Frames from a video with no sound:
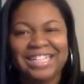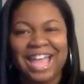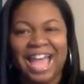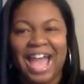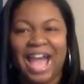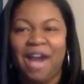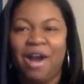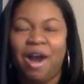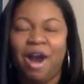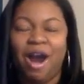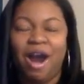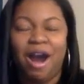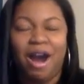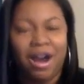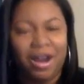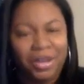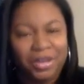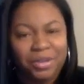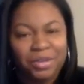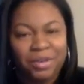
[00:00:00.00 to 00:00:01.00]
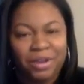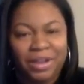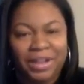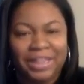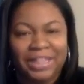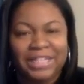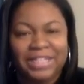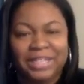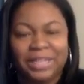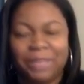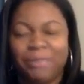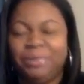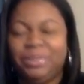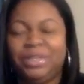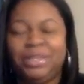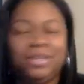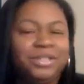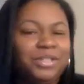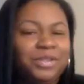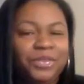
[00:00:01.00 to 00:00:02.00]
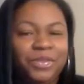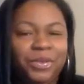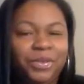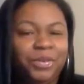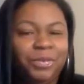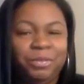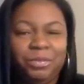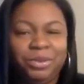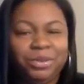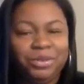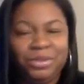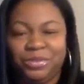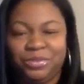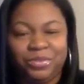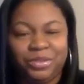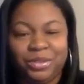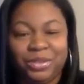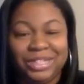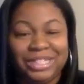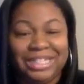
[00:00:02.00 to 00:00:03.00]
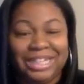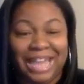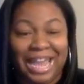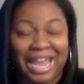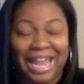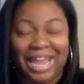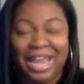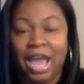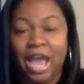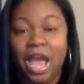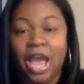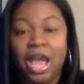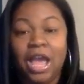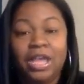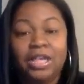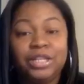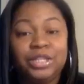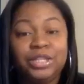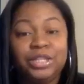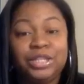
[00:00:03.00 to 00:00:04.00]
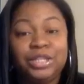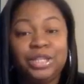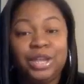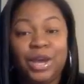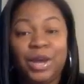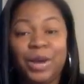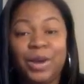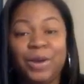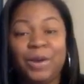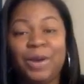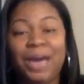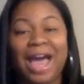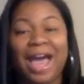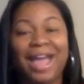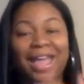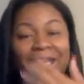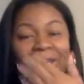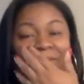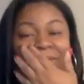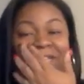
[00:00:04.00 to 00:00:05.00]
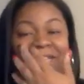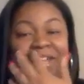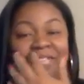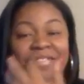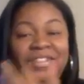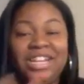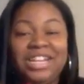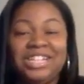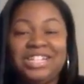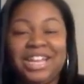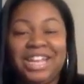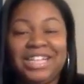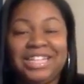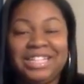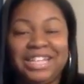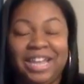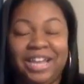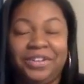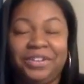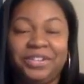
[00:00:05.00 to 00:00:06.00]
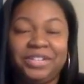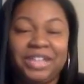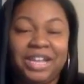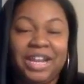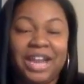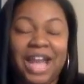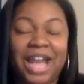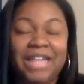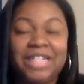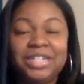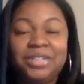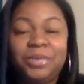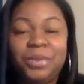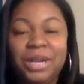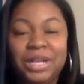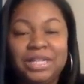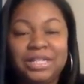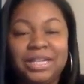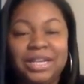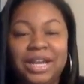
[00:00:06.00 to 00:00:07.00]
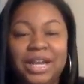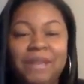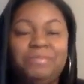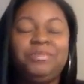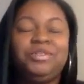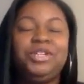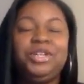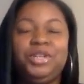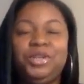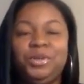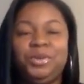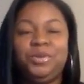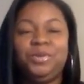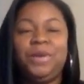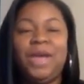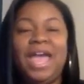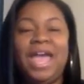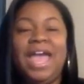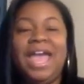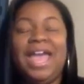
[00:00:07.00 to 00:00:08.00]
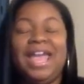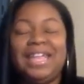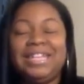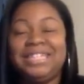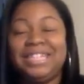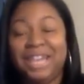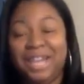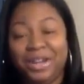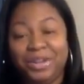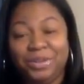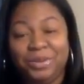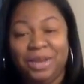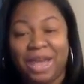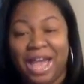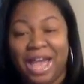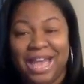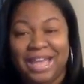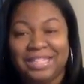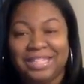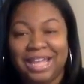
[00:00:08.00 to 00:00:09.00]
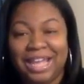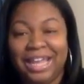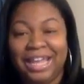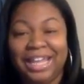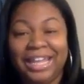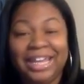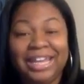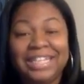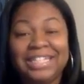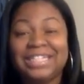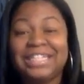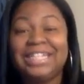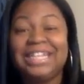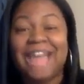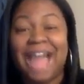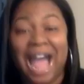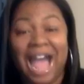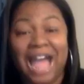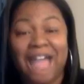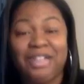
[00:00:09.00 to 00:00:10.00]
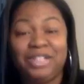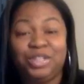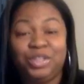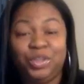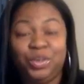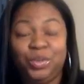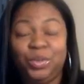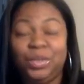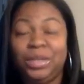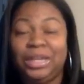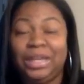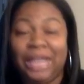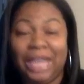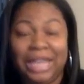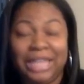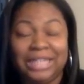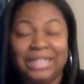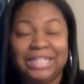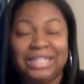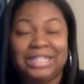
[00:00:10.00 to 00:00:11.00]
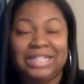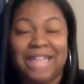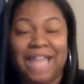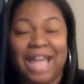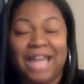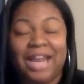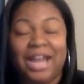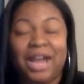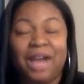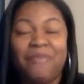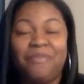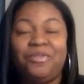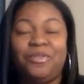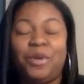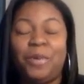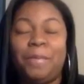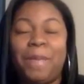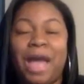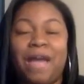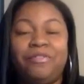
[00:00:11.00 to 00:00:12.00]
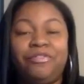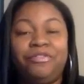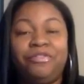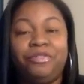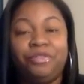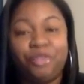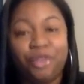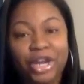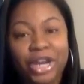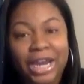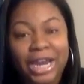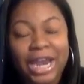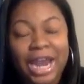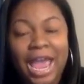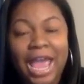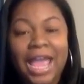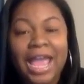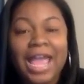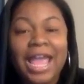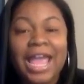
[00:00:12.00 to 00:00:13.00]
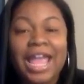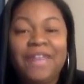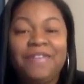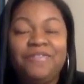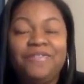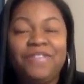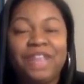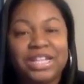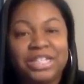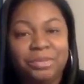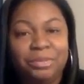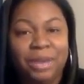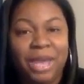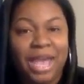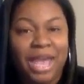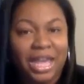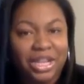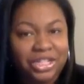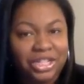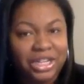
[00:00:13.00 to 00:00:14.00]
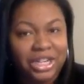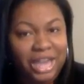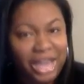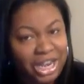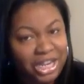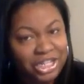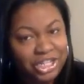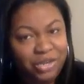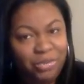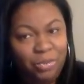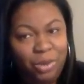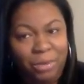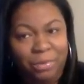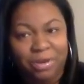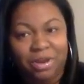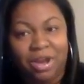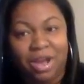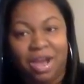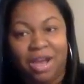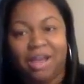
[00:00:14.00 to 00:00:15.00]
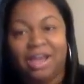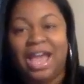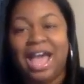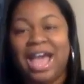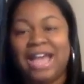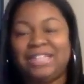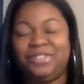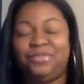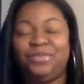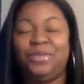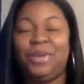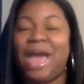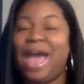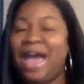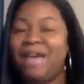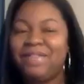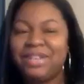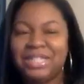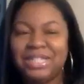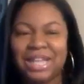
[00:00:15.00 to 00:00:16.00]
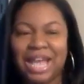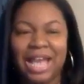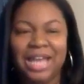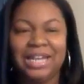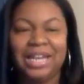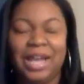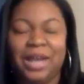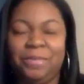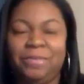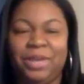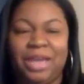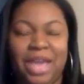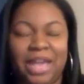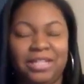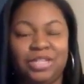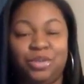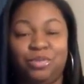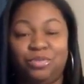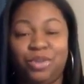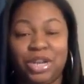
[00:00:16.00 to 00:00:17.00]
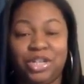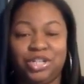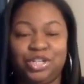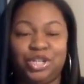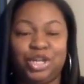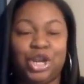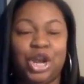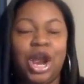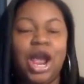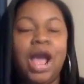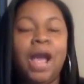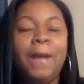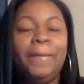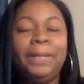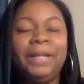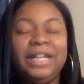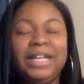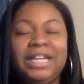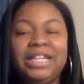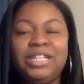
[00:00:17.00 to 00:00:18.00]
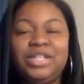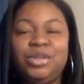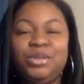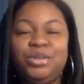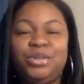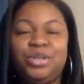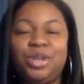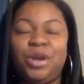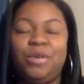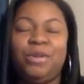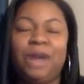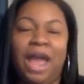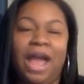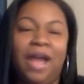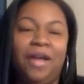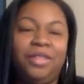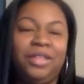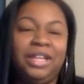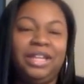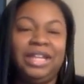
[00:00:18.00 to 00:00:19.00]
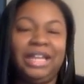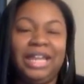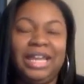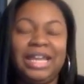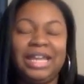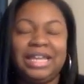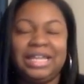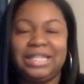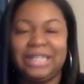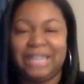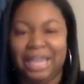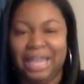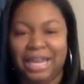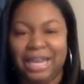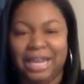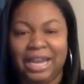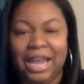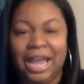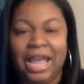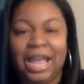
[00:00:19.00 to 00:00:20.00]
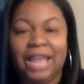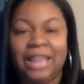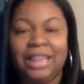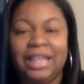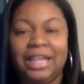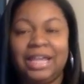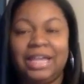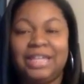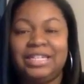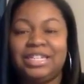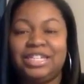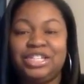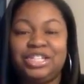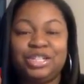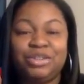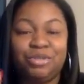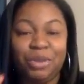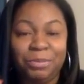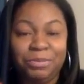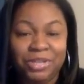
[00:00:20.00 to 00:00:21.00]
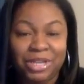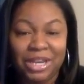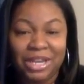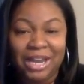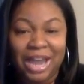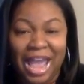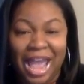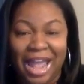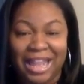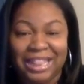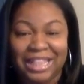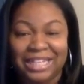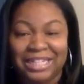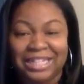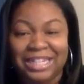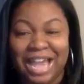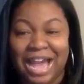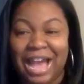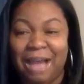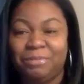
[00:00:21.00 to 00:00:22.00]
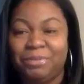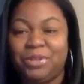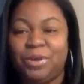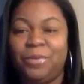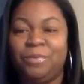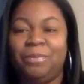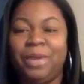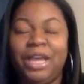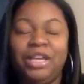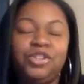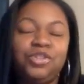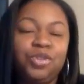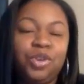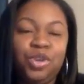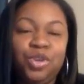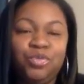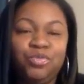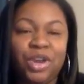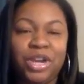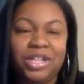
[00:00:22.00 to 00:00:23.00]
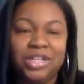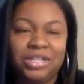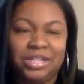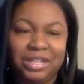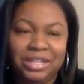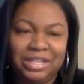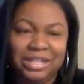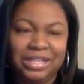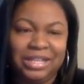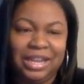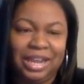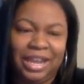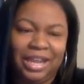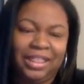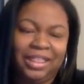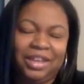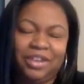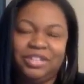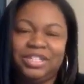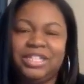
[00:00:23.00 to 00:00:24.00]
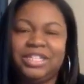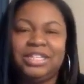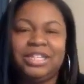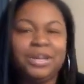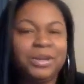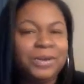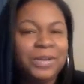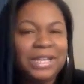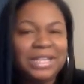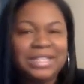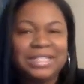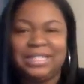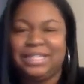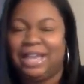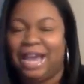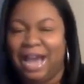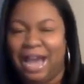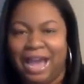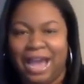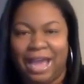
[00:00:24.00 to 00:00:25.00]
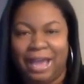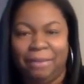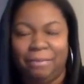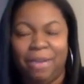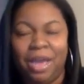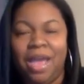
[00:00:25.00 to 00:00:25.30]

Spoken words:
How are you on this beautiful, beautiful day? So, I am Stephanie J. Sanders, and I just wanted to come to you and tell you guys that it is not too late to sign up for my free investment education webinar. Guys, if you haven't signed up yet to register, please do so now. The link is in the description at the top. So, make sure you register today. There still is time.